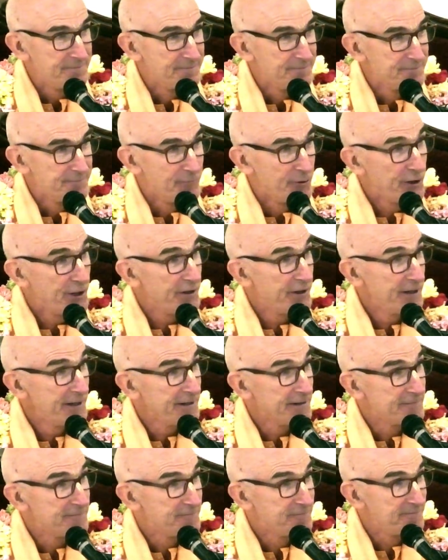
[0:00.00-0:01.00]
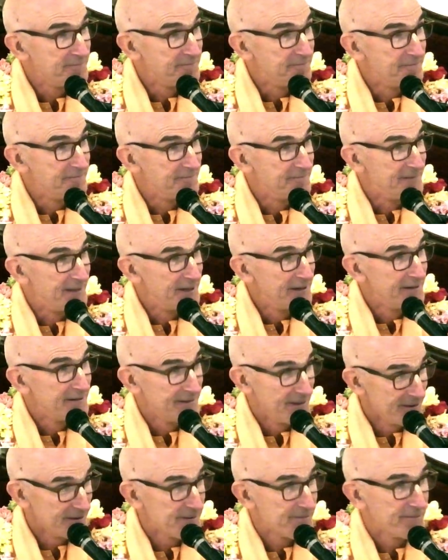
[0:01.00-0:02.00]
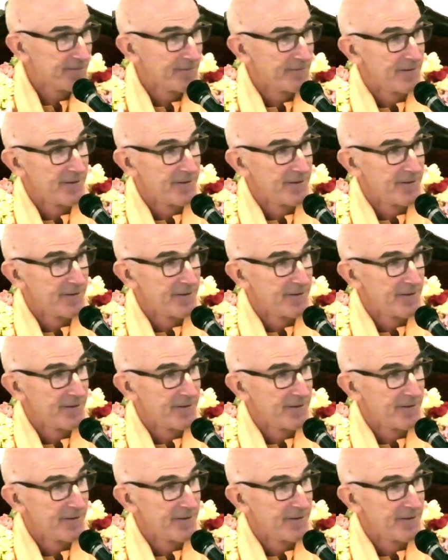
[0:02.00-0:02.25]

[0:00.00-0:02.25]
What do you think? Yeah. Yes.